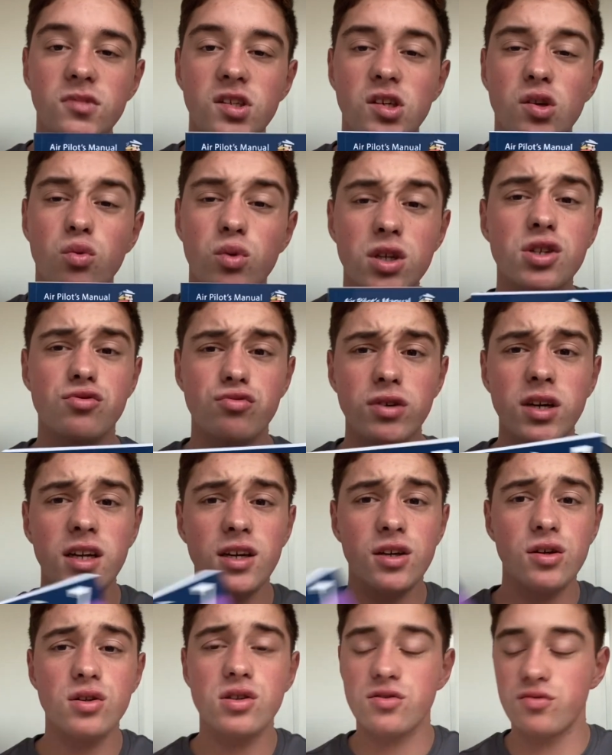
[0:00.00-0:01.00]
which is really
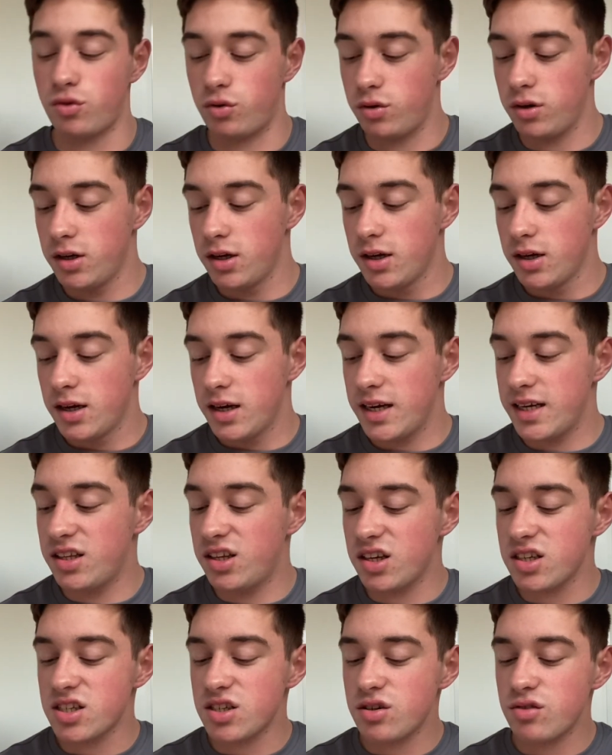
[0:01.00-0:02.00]
useful. It
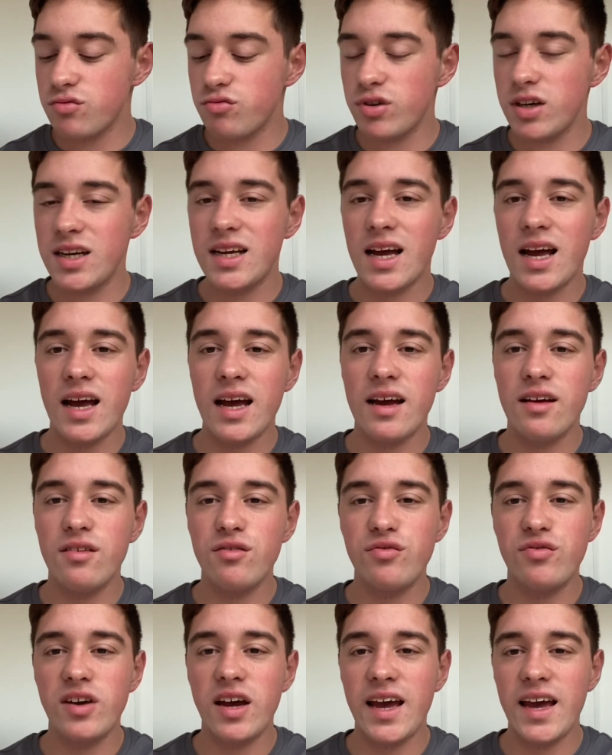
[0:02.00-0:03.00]
doesn't really
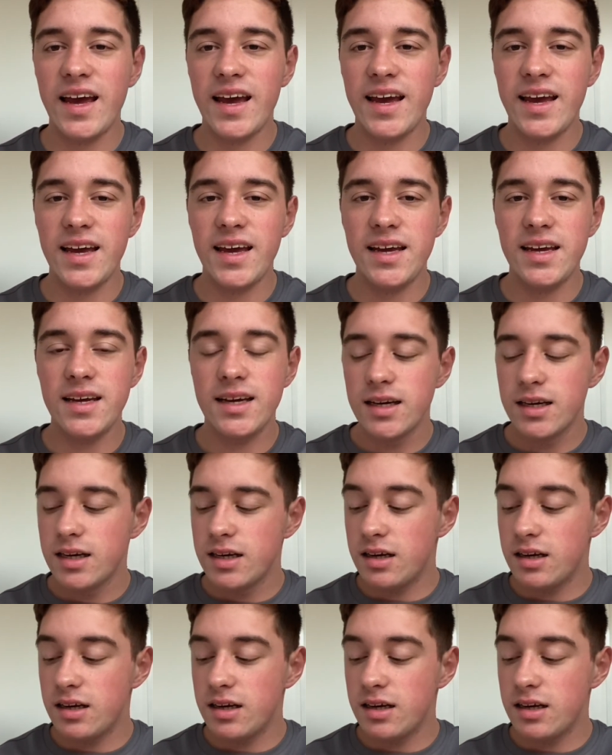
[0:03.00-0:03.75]
have I